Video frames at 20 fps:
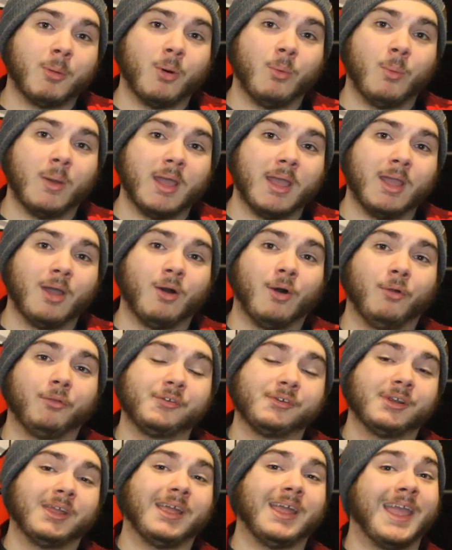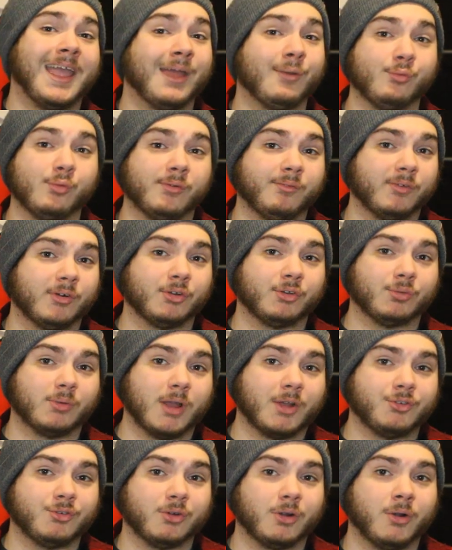away, alternate, and reverse
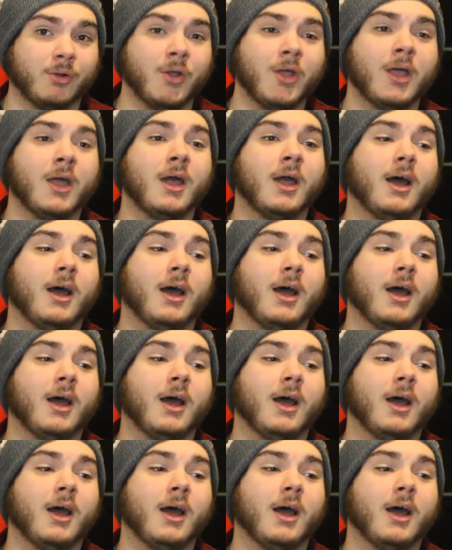retro.